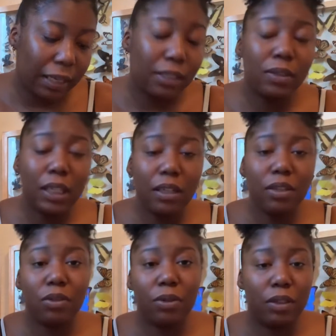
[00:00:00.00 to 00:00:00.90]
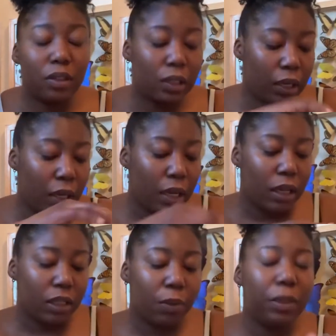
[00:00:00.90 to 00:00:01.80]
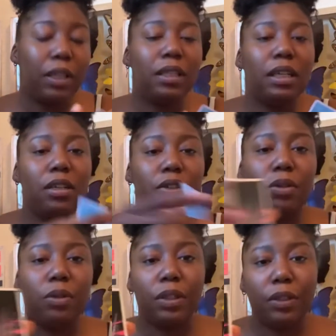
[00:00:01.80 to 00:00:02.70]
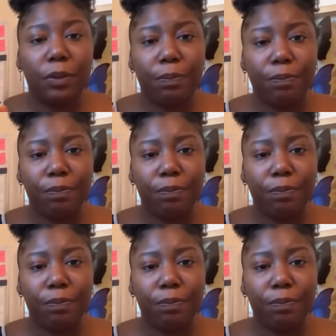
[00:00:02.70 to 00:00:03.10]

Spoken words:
So 10 of Swords. So with the 10 of Swords,